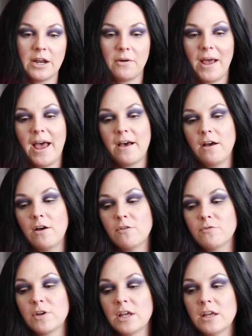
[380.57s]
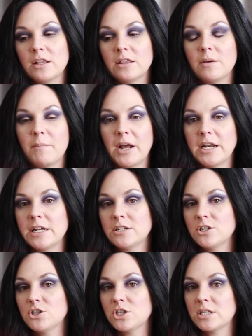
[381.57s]
They don't have the money
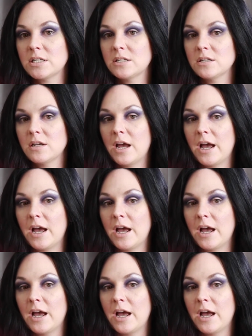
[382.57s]
to just